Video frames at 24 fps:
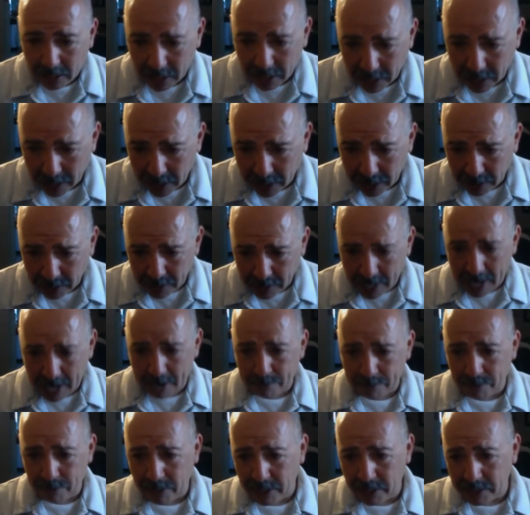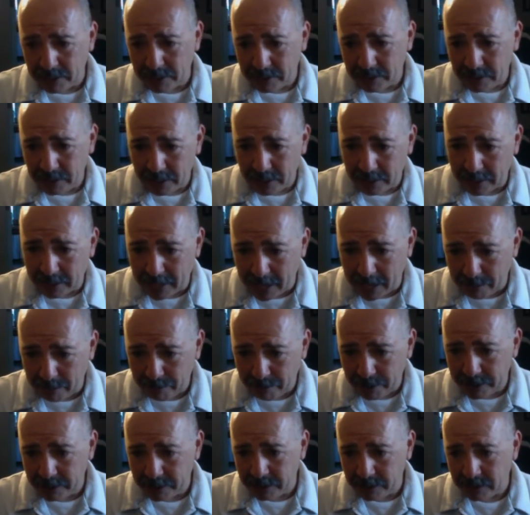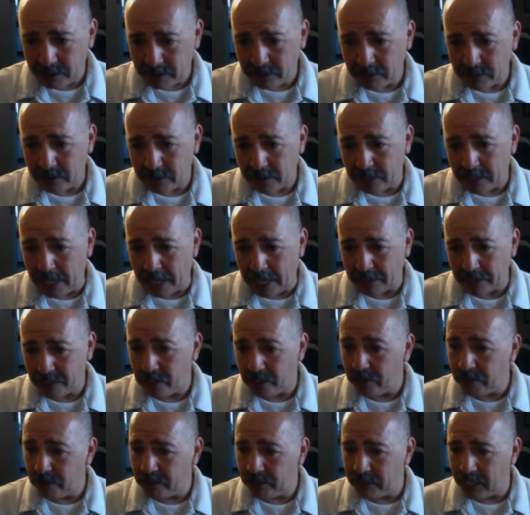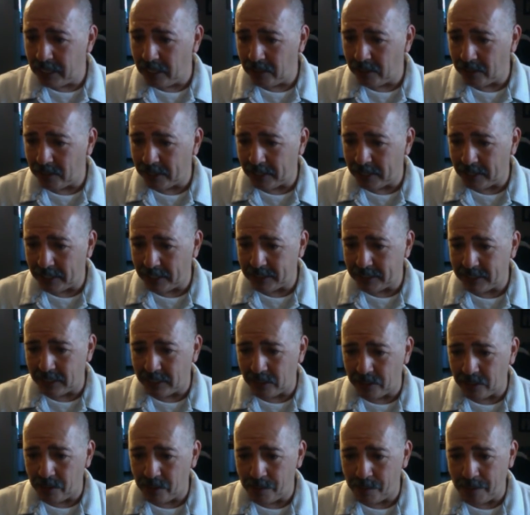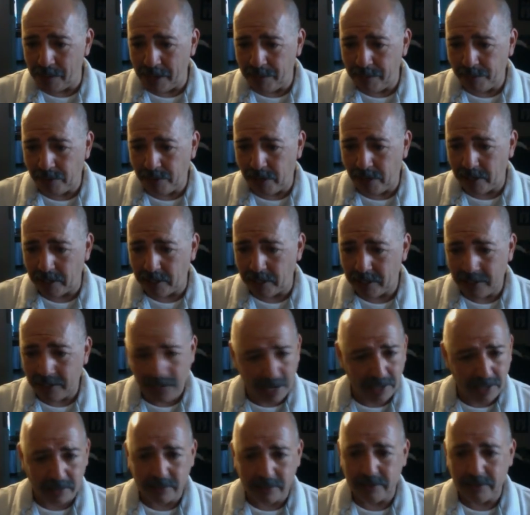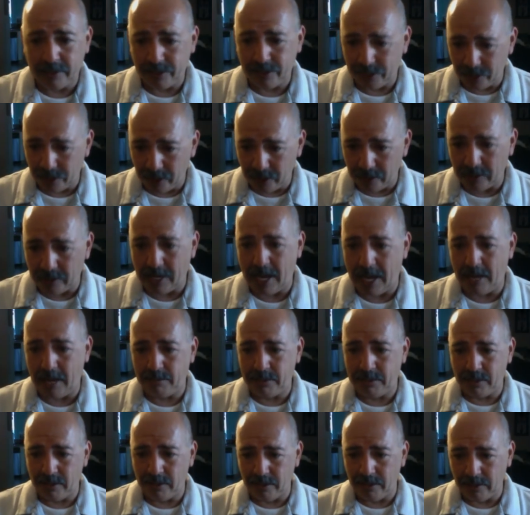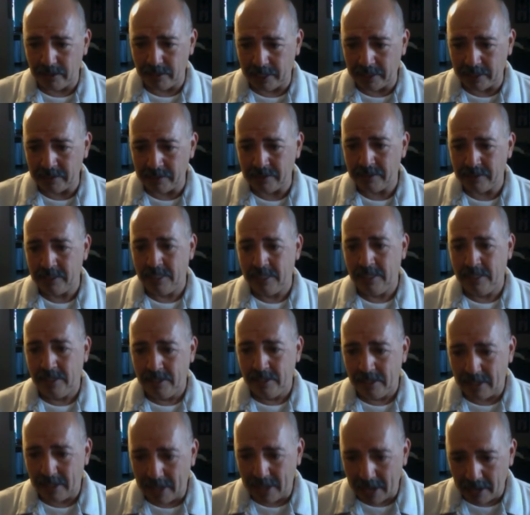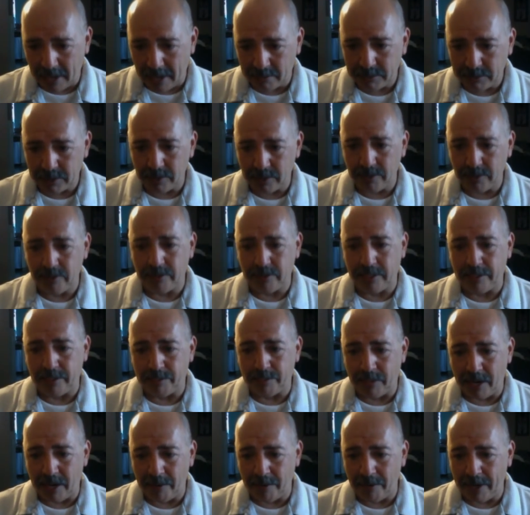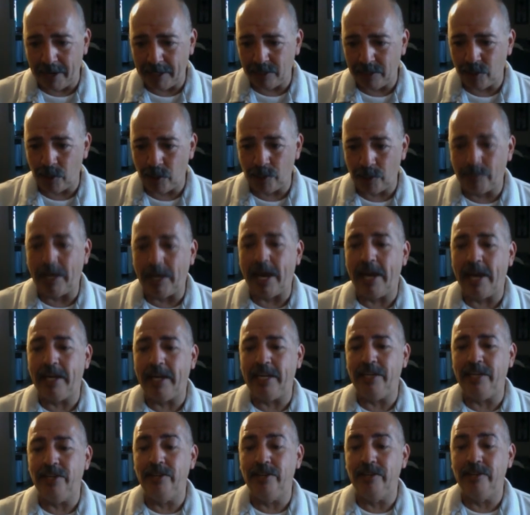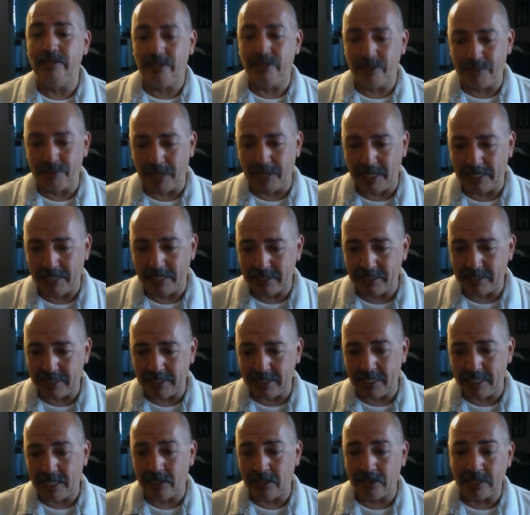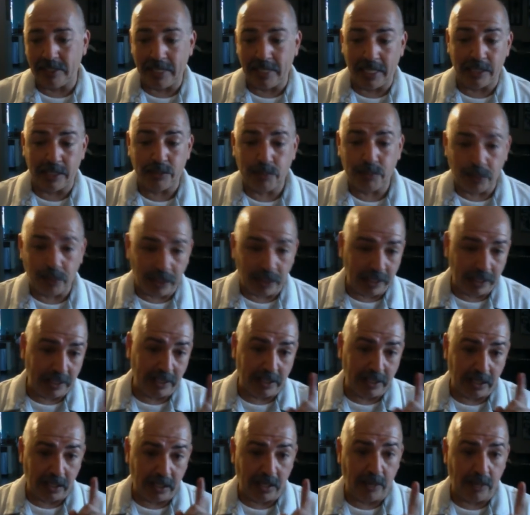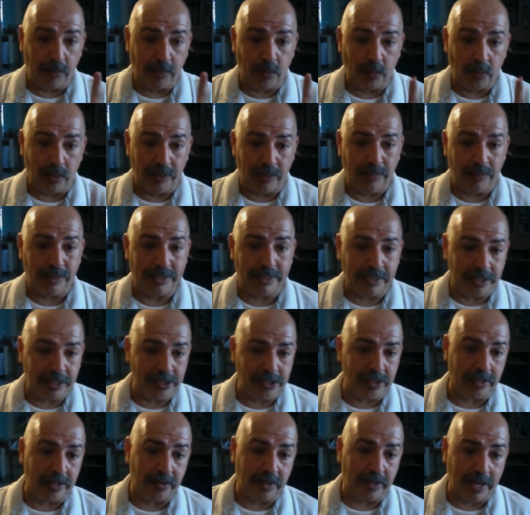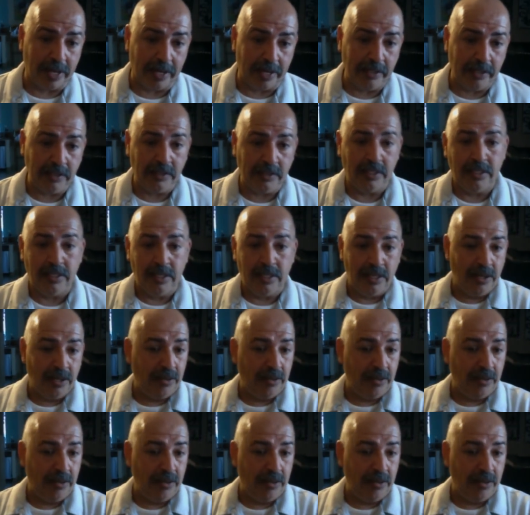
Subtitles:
Amraz, as a new seller, can I sell your made product? Yeah, sure, absolutely. Absolutely. My Raid Corp, adding new to my listing now. Yes, put it in the #1 position, okay?